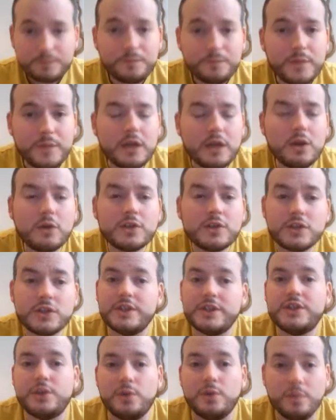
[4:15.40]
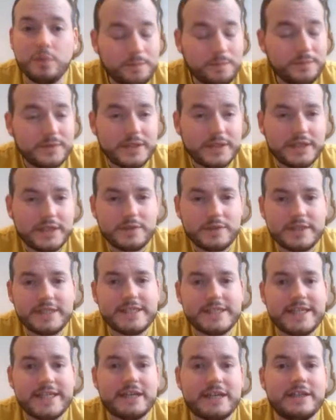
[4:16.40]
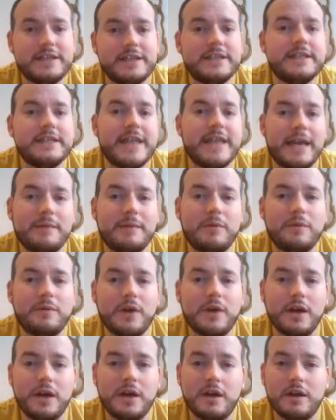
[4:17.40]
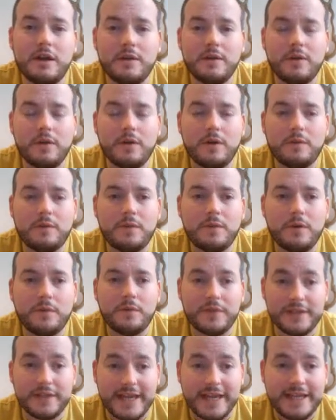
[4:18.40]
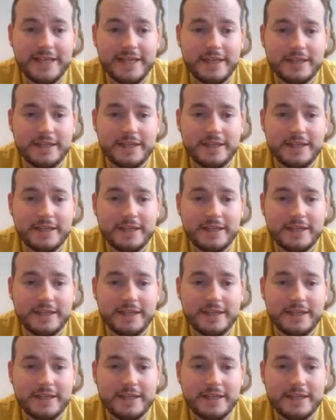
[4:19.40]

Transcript: Long story short, this was the second game of the day.